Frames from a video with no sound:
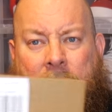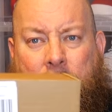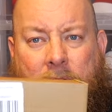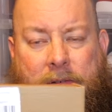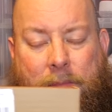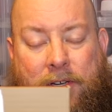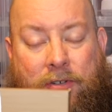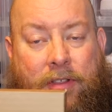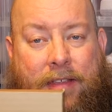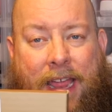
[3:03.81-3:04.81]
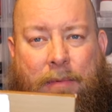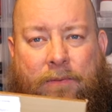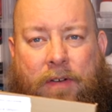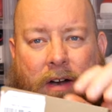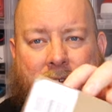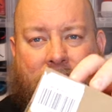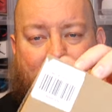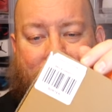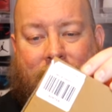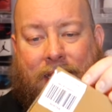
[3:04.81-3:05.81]
We're, I'm going to show you the camera first, and
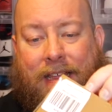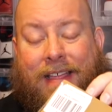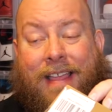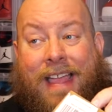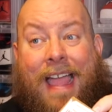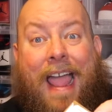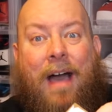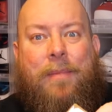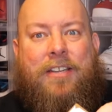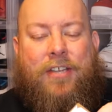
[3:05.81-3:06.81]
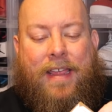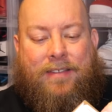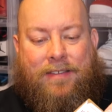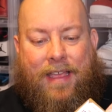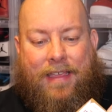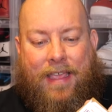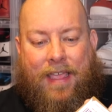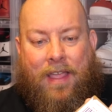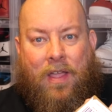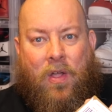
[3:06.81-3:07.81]
let's see how many chases I
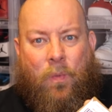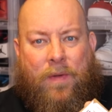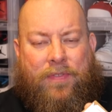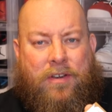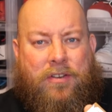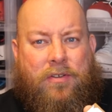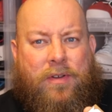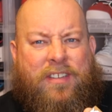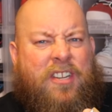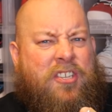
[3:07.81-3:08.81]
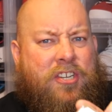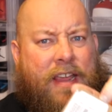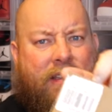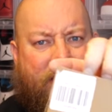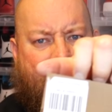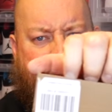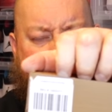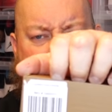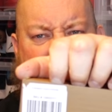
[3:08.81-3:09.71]
get with the newest chase game.